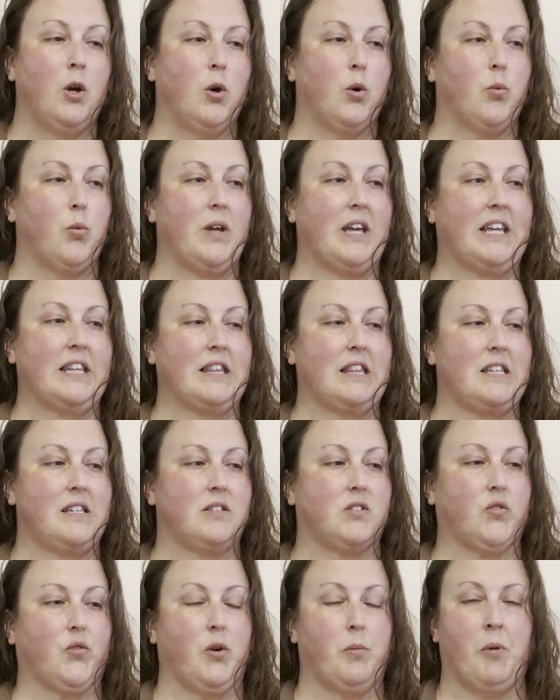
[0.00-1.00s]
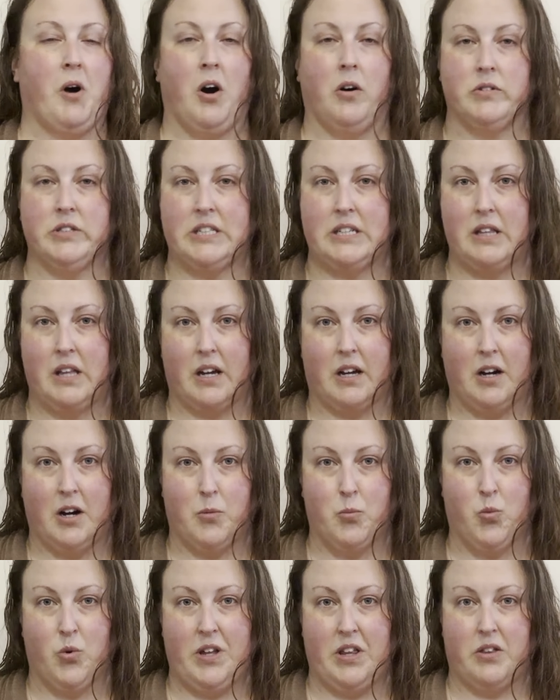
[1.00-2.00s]
We get these from Aldi. They
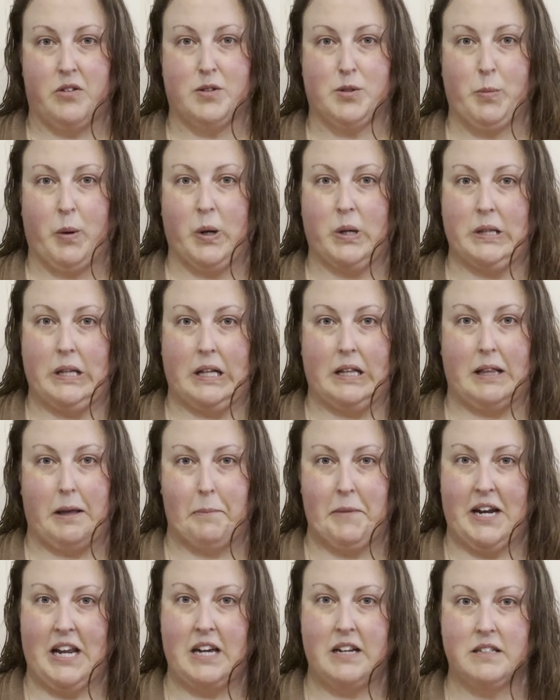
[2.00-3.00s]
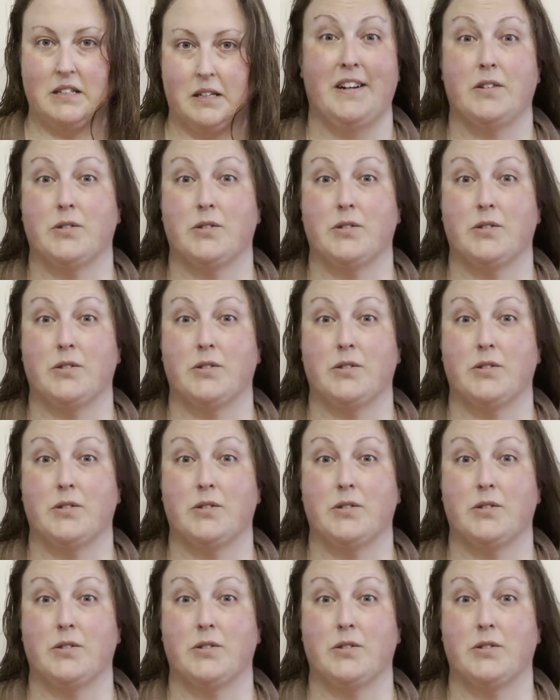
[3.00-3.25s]
come with sparkling lemonade.